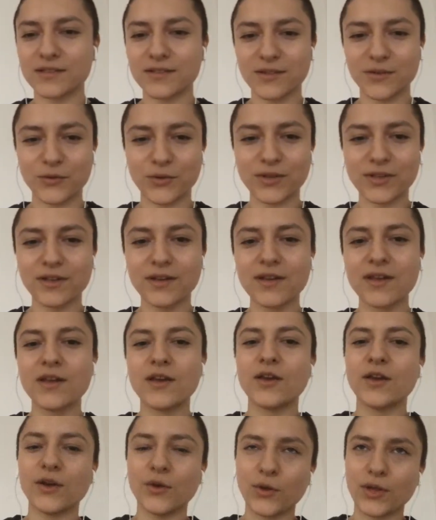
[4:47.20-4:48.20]
correct.
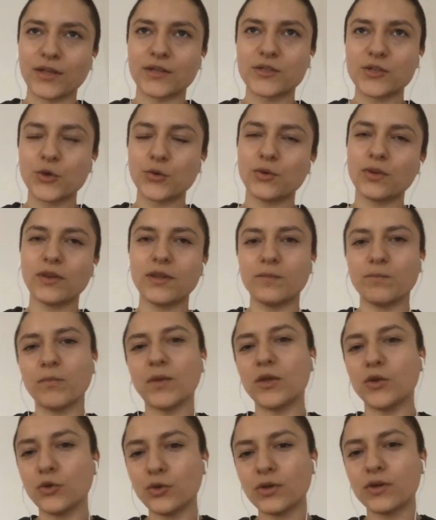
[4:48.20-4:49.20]
Okay, so the
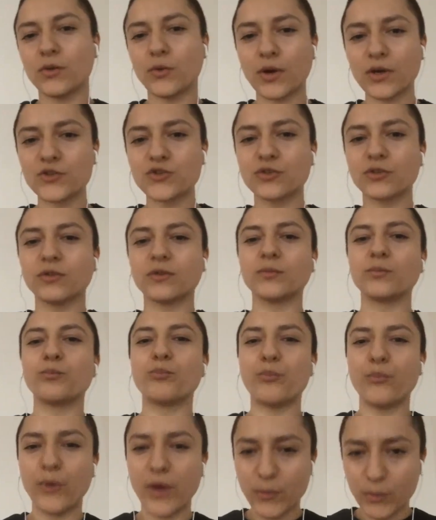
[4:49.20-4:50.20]
unidirectional
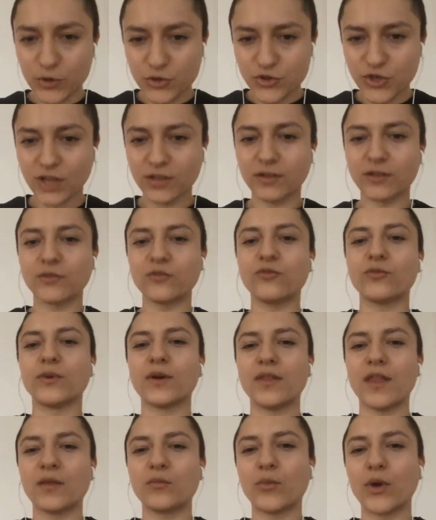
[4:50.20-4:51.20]
payment channel
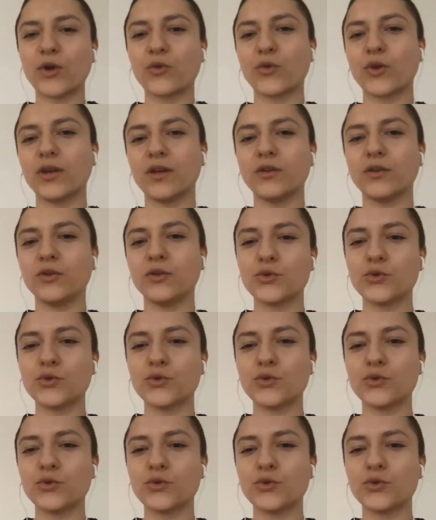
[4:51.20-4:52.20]
that µRaiden
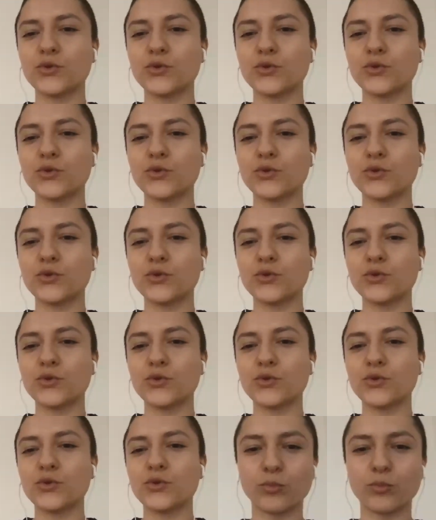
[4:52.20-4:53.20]
uses is
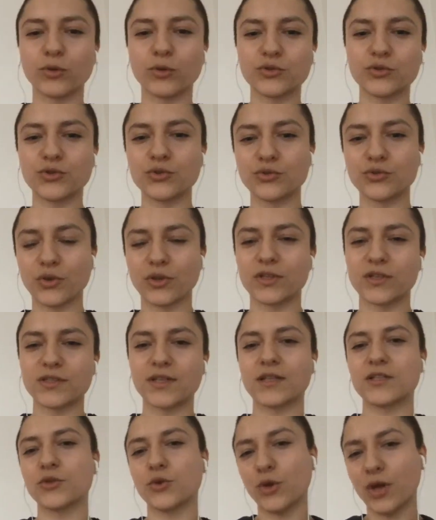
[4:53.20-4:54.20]
quite simple to
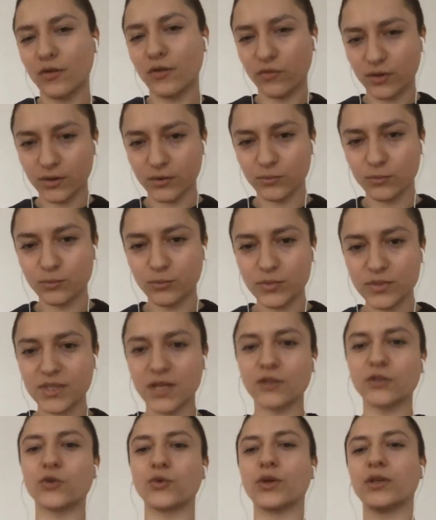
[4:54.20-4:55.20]
understand. So you have a
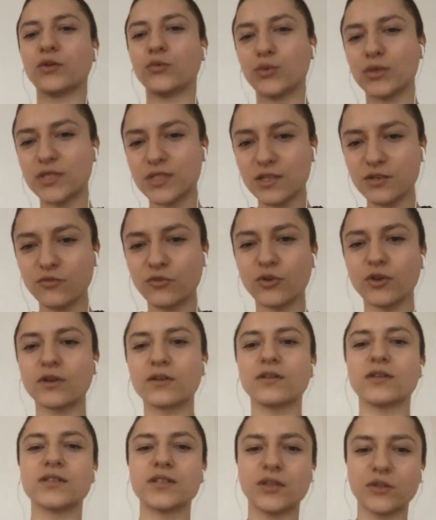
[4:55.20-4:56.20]
sender and a
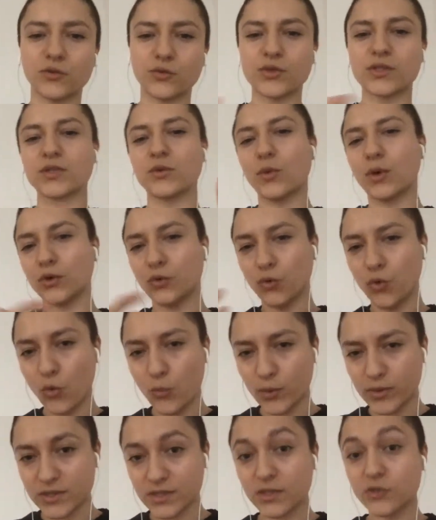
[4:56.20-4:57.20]
receiver. The sender is the one who
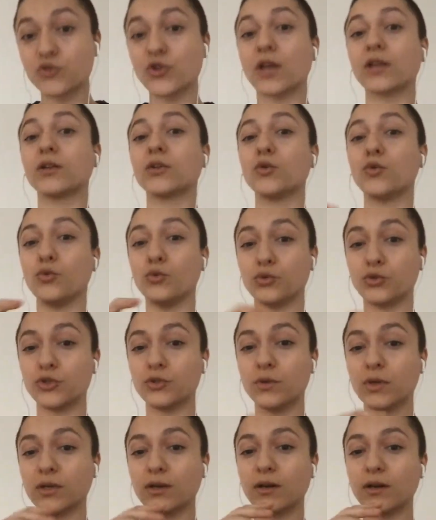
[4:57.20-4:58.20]
opens the channel, who
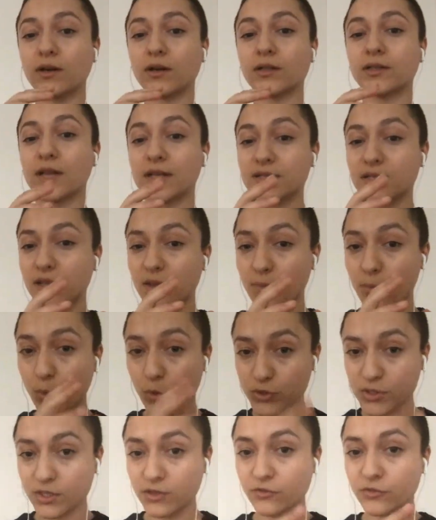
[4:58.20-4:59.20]
does the
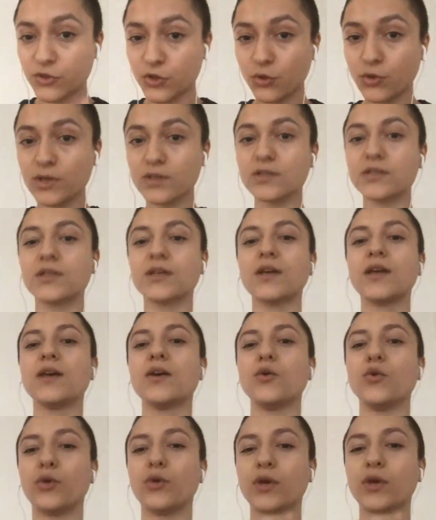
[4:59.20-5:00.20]
deposit of tokens,
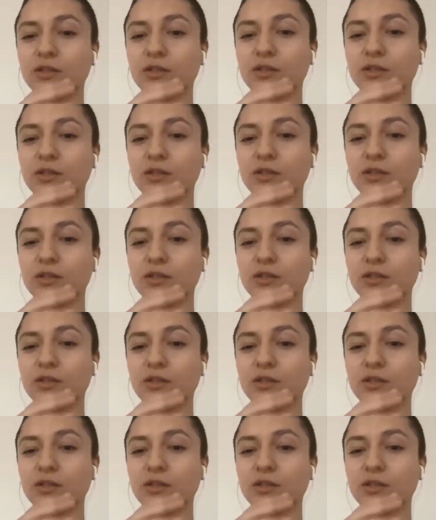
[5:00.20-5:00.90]
who can top up,